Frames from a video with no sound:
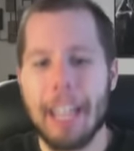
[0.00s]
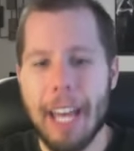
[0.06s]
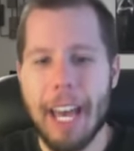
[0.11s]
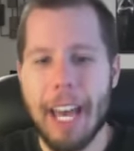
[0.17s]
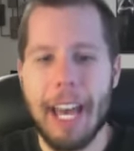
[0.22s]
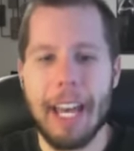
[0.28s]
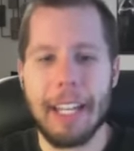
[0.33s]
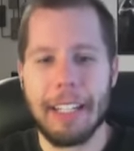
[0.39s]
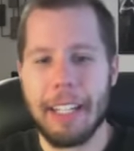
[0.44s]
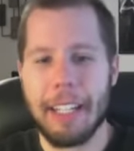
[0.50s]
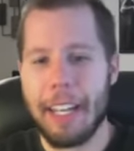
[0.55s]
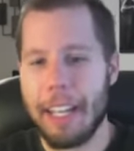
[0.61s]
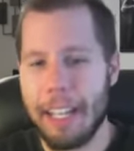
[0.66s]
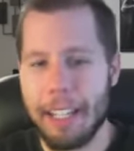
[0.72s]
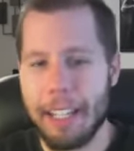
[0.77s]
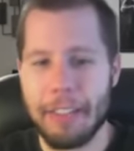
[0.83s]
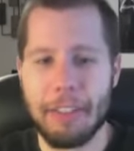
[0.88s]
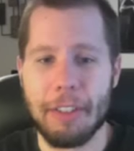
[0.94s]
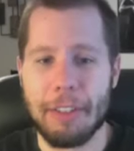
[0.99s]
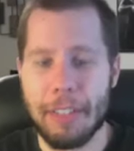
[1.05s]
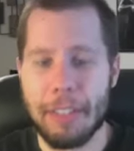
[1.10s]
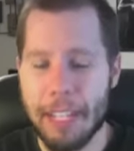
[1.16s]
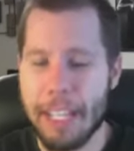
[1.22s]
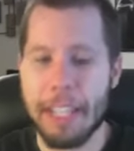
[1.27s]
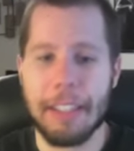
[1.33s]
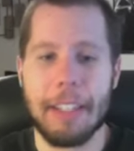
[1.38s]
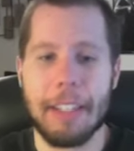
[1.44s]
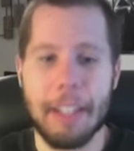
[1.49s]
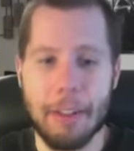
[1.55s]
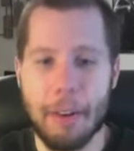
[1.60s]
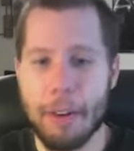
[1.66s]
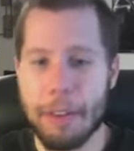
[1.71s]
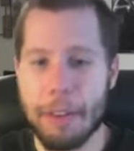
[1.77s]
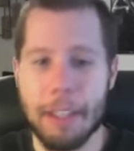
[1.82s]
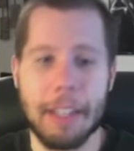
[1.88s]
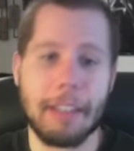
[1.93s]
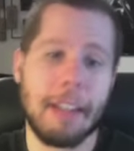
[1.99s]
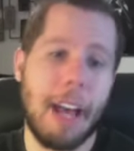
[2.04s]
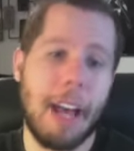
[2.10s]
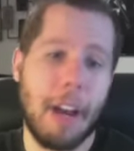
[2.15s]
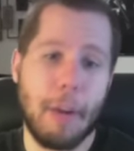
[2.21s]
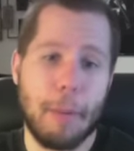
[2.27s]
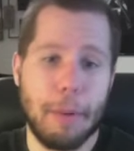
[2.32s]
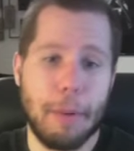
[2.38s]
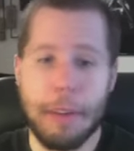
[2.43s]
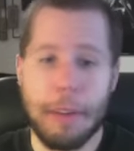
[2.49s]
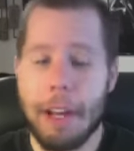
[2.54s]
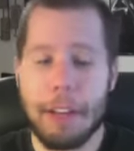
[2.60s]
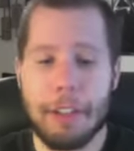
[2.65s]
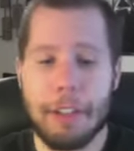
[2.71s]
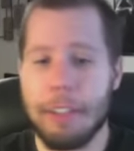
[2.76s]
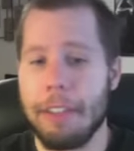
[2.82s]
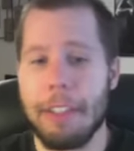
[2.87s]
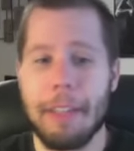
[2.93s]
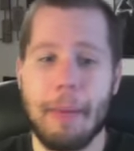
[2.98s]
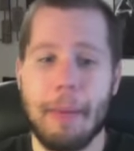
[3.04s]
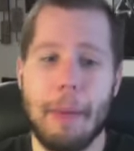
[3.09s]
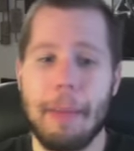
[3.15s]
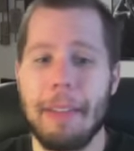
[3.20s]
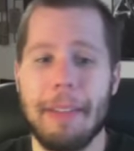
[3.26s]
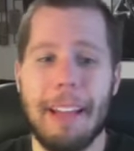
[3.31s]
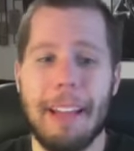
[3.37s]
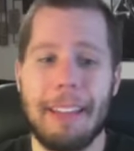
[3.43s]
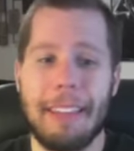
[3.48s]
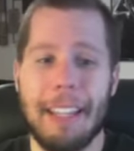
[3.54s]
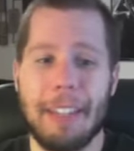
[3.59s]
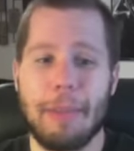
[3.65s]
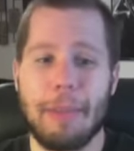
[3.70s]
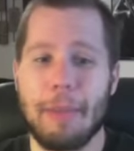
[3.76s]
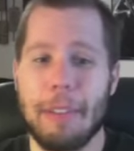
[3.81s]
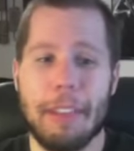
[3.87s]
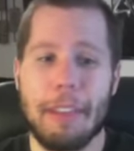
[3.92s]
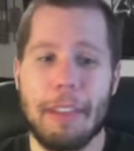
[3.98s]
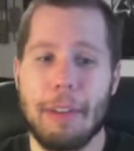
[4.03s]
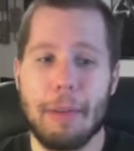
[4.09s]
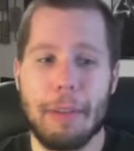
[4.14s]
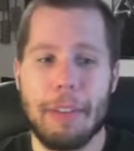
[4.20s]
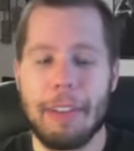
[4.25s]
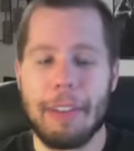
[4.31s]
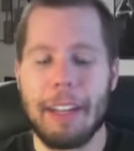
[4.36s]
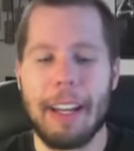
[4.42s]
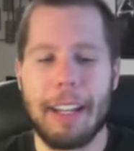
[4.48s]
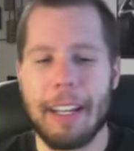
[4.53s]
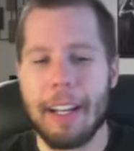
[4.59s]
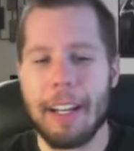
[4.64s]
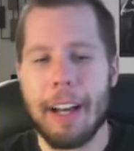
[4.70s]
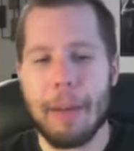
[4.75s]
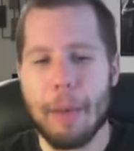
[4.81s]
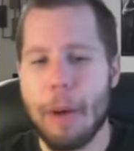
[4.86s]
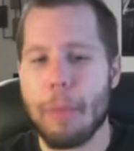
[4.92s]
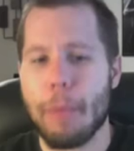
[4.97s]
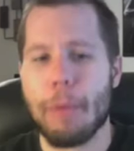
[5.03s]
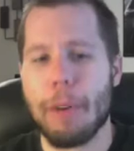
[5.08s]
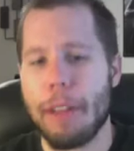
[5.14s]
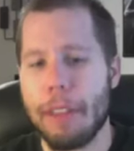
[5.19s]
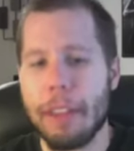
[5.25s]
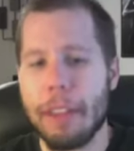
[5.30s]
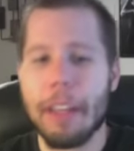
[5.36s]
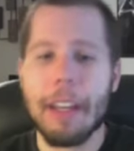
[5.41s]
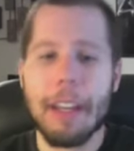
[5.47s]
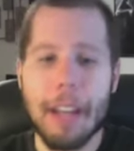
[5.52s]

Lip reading: and it's just easier on the entire production team. I mean, that's really the only thing I can come up with.